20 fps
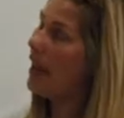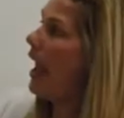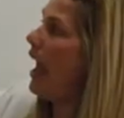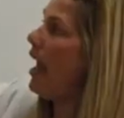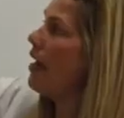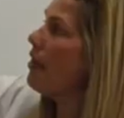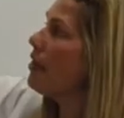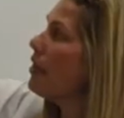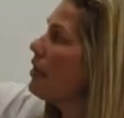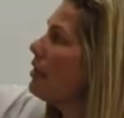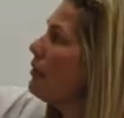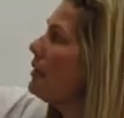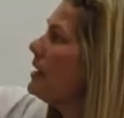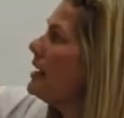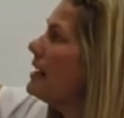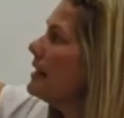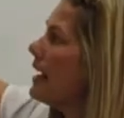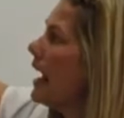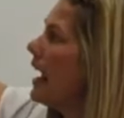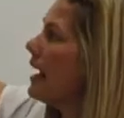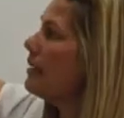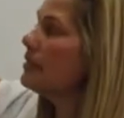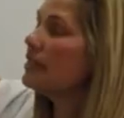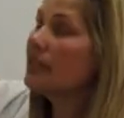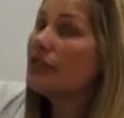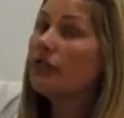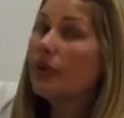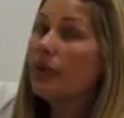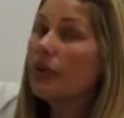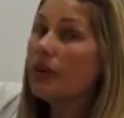And 3
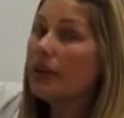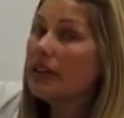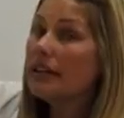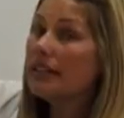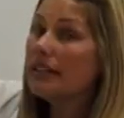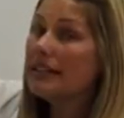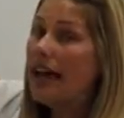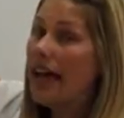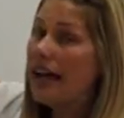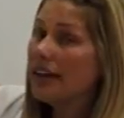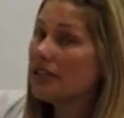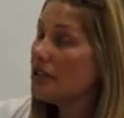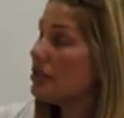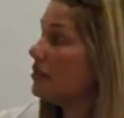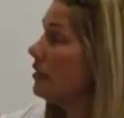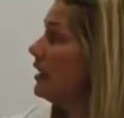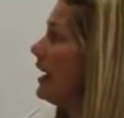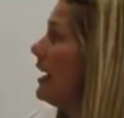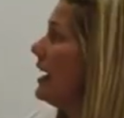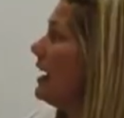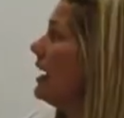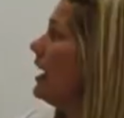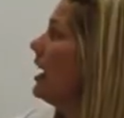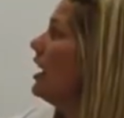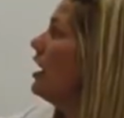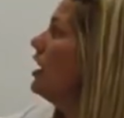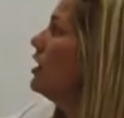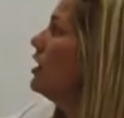times 4 is actually